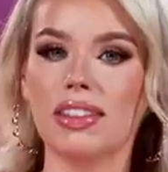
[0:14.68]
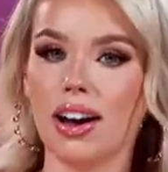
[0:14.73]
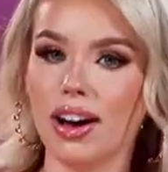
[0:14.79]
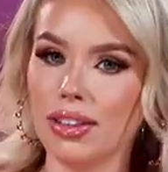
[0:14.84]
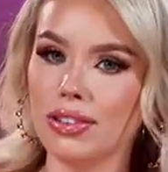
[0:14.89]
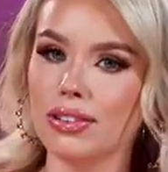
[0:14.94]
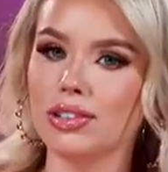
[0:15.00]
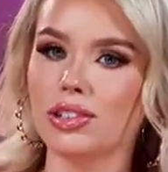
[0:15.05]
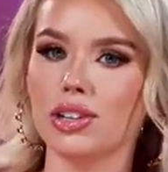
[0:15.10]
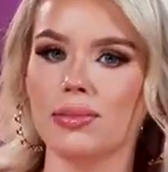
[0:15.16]

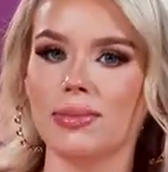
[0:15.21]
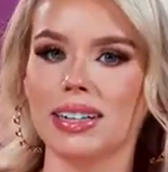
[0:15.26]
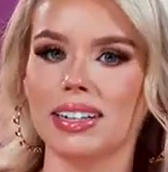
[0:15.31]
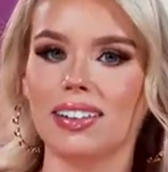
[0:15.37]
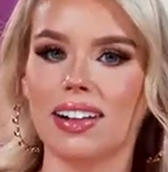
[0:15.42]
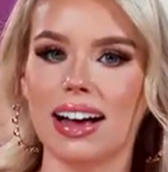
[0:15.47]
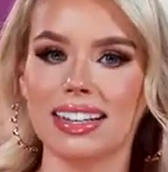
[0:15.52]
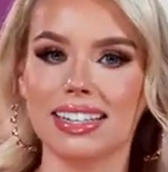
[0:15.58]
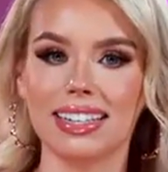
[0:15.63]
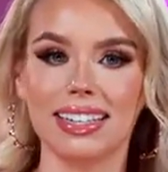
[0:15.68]
other German
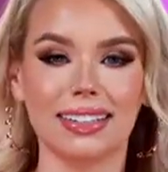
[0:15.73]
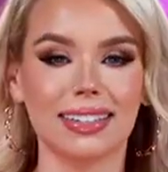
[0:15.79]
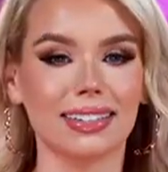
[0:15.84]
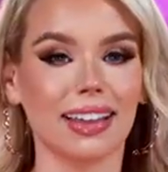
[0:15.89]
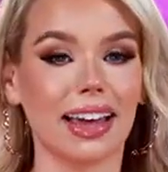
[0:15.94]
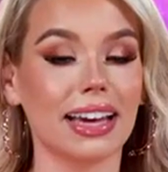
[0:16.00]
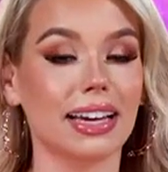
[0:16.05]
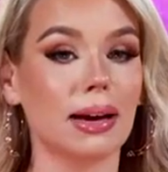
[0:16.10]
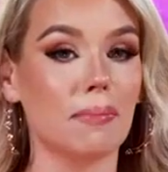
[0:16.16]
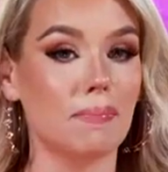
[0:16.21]
classics
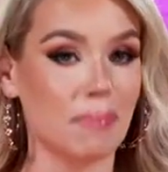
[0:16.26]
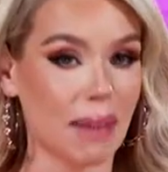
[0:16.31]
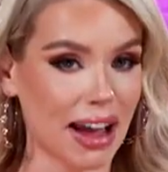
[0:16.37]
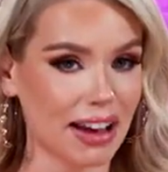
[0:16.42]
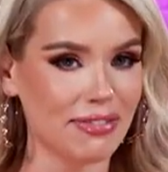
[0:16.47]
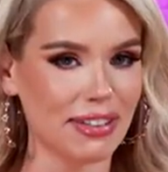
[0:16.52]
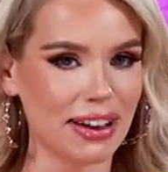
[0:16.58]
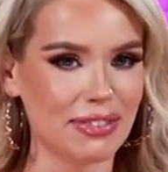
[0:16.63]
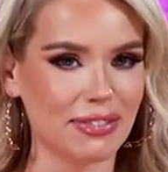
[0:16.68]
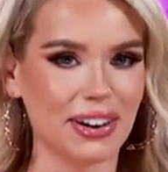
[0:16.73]
like my
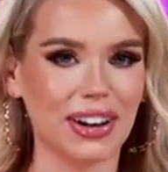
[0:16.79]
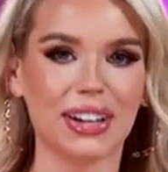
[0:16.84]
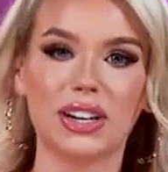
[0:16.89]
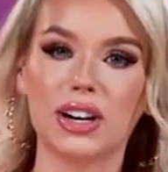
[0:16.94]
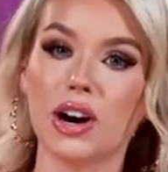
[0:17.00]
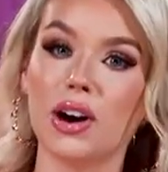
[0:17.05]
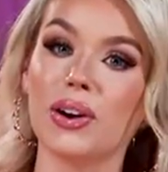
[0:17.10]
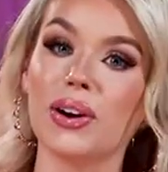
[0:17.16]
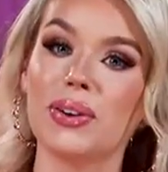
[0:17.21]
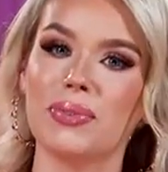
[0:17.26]
favorite
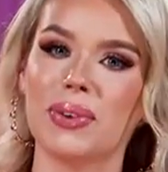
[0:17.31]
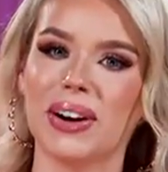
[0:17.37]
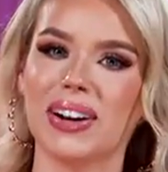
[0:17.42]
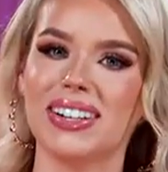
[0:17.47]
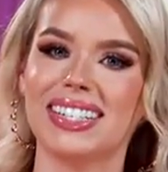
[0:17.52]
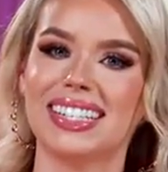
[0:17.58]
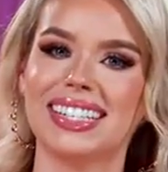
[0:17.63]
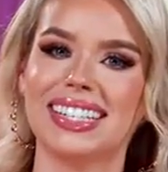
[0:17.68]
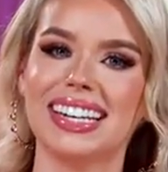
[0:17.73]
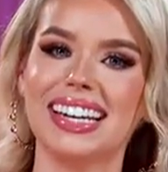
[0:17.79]

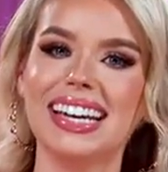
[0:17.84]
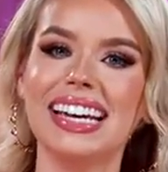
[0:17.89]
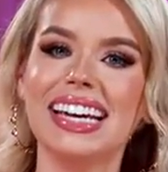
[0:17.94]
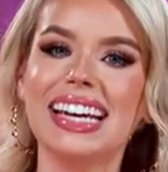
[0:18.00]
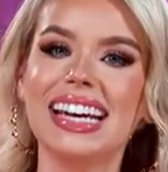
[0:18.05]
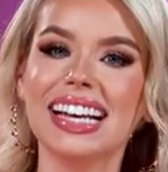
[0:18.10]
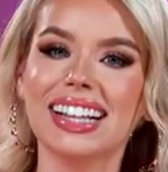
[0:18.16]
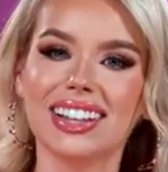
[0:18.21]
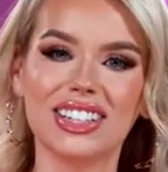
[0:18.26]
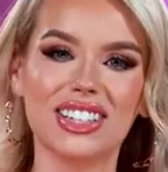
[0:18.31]
Currywurst.
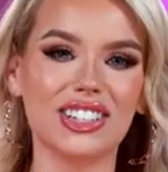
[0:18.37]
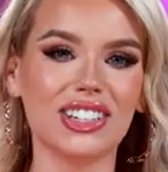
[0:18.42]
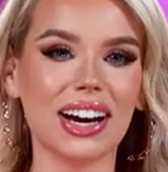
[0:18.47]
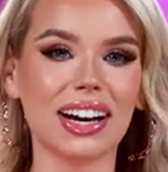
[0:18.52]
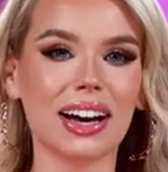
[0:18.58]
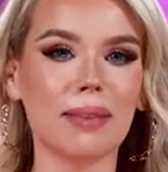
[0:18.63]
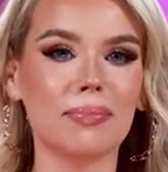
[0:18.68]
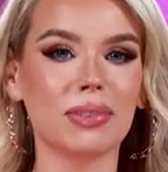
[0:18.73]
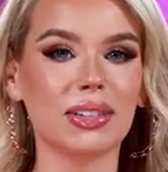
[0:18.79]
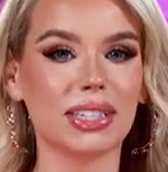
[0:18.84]
Let's check
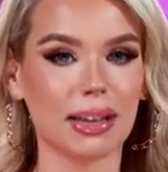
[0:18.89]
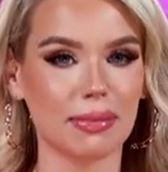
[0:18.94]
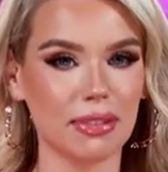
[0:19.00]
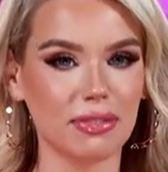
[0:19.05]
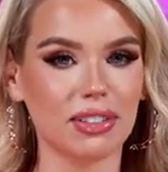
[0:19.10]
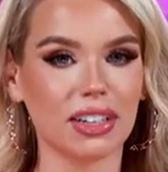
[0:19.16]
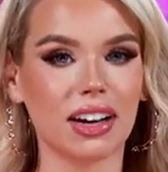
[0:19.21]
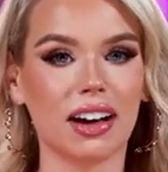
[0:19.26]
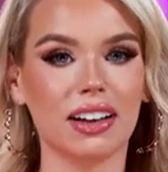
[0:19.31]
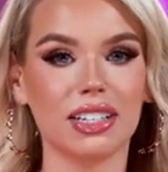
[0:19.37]
up with some of
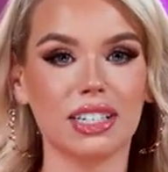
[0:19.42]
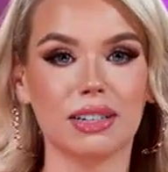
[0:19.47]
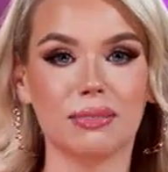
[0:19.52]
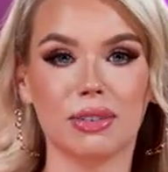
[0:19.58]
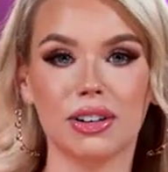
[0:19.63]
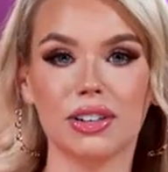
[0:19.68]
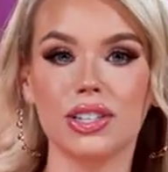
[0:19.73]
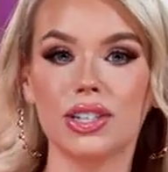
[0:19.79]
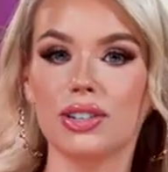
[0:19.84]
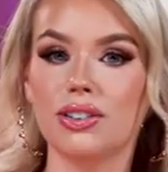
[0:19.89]
the
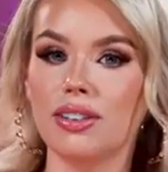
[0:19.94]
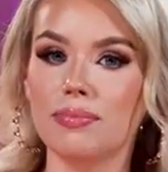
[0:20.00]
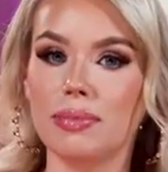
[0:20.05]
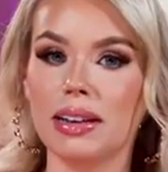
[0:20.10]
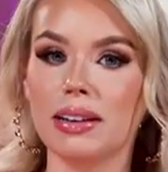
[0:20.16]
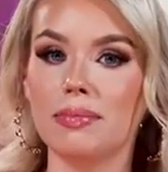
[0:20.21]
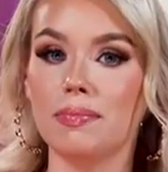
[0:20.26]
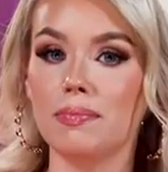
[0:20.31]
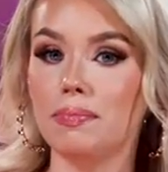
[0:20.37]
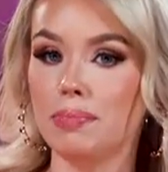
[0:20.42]
customers who have
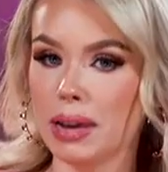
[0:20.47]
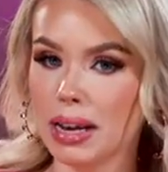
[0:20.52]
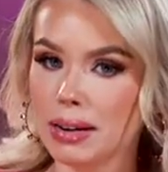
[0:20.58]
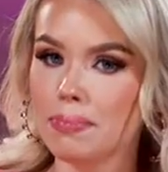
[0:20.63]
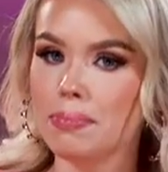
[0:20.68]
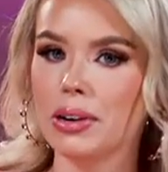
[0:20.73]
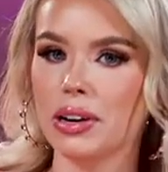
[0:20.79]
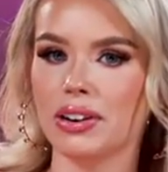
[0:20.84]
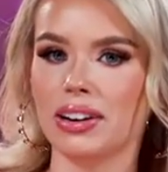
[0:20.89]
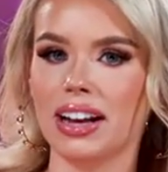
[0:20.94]
been big
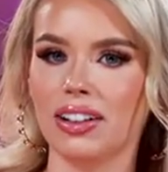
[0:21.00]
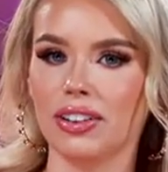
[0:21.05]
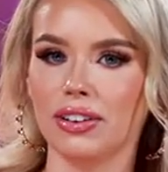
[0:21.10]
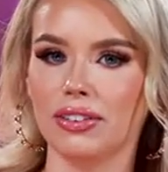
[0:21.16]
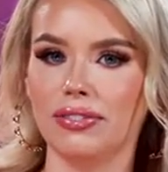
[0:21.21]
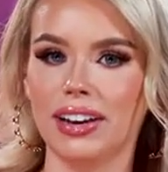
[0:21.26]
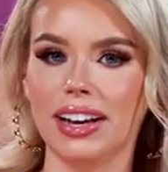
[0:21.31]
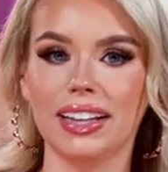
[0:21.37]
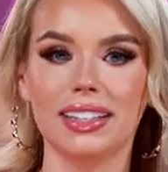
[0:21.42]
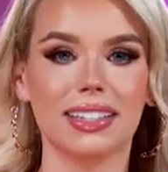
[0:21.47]
Bierkeller
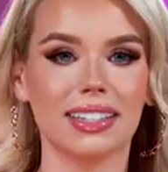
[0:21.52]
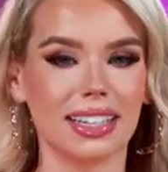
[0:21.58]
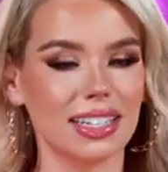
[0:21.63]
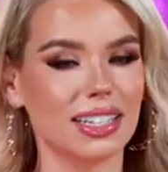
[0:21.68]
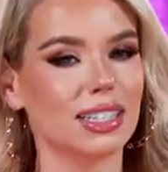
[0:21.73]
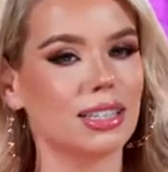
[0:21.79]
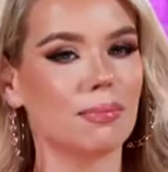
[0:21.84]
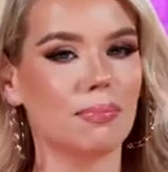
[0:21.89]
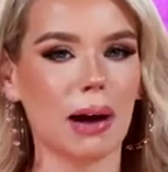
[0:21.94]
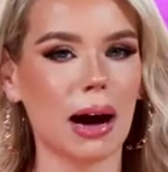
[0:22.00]
fans
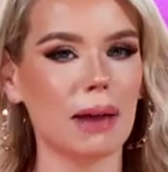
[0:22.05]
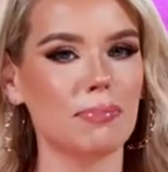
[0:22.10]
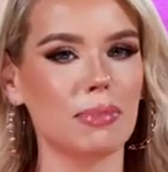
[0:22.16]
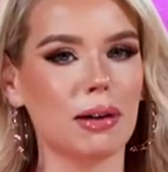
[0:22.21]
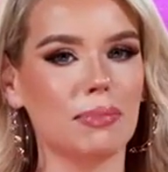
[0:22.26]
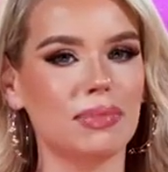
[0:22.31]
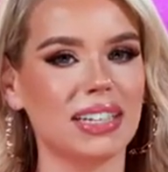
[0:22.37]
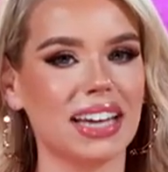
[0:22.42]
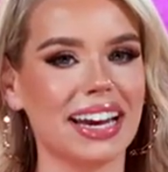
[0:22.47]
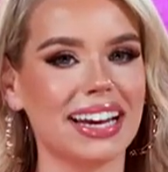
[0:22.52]
since the pop
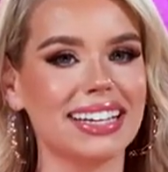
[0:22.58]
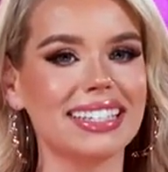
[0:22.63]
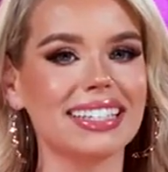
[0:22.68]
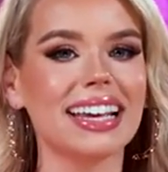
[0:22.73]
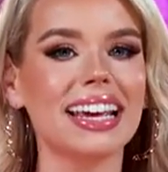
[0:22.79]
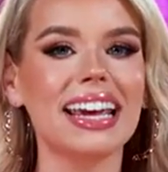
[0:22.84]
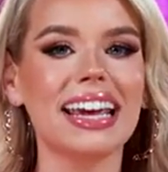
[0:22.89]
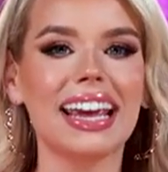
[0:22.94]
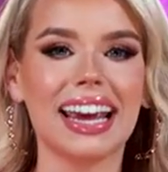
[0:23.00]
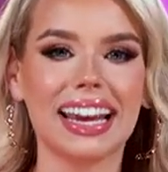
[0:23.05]
up days
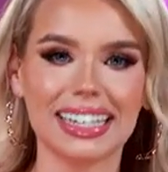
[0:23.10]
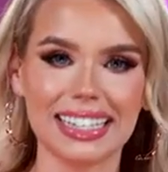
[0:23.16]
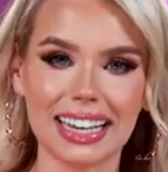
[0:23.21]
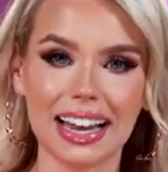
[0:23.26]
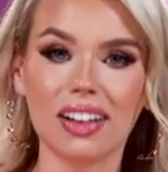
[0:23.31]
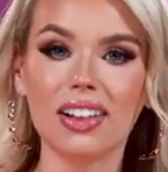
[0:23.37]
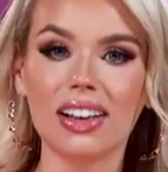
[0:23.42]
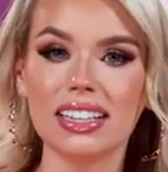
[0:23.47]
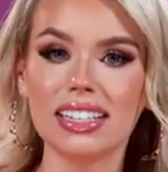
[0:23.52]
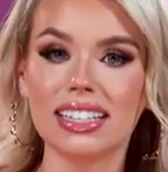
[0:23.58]
and
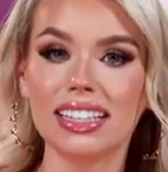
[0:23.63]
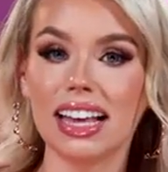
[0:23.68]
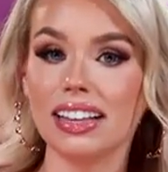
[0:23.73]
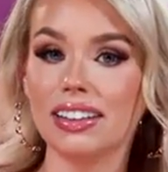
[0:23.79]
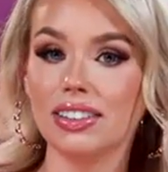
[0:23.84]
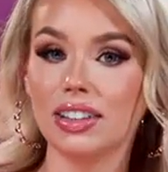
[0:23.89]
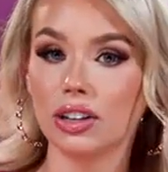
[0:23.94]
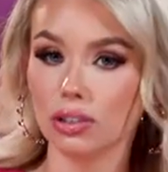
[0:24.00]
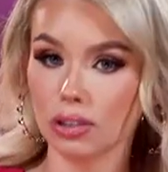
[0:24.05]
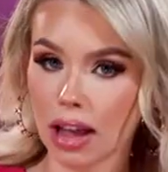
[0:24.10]
tell us
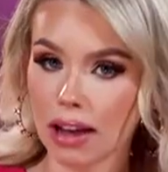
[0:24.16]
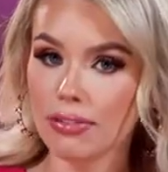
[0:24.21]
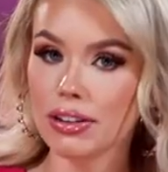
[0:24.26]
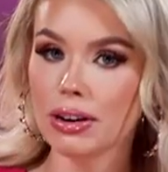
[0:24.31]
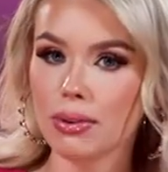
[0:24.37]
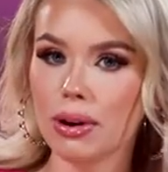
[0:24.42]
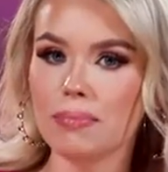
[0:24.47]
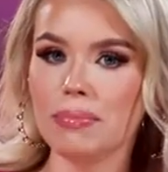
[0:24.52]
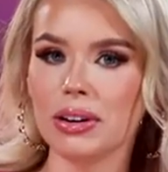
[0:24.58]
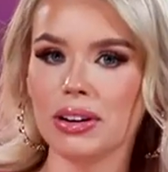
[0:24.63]
that they're loving
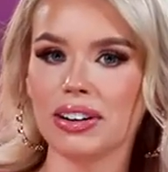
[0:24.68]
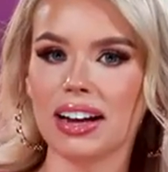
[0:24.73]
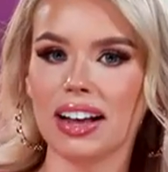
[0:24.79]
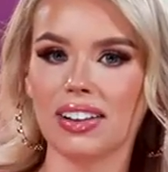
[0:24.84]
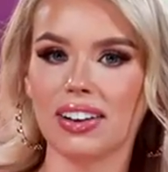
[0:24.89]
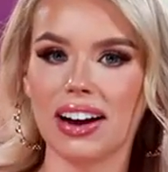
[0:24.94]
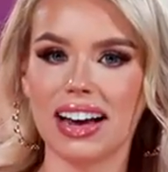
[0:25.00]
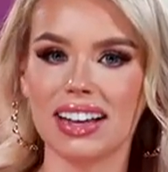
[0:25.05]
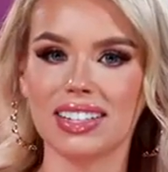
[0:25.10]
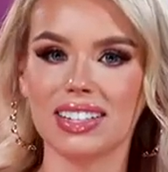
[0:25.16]
what
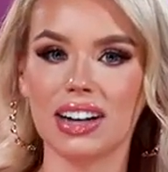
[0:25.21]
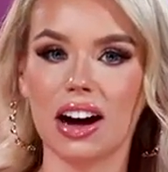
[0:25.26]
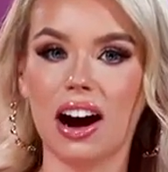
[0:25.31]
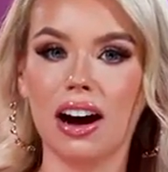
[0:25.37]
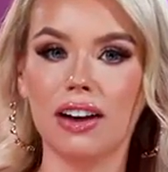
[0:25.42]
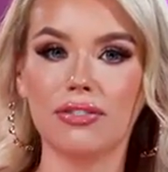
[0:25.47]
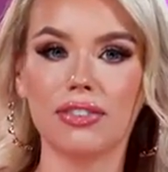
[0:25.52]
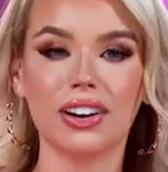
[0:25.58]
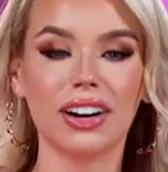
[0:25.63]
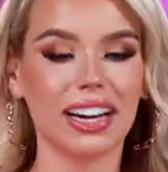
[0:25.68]
Bierkeller has to
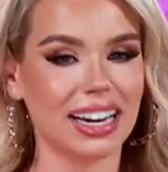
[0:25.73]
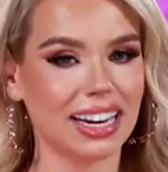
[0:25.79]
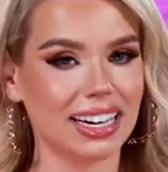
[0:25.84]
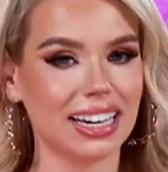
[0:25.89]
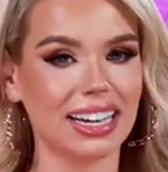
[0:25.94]
offer in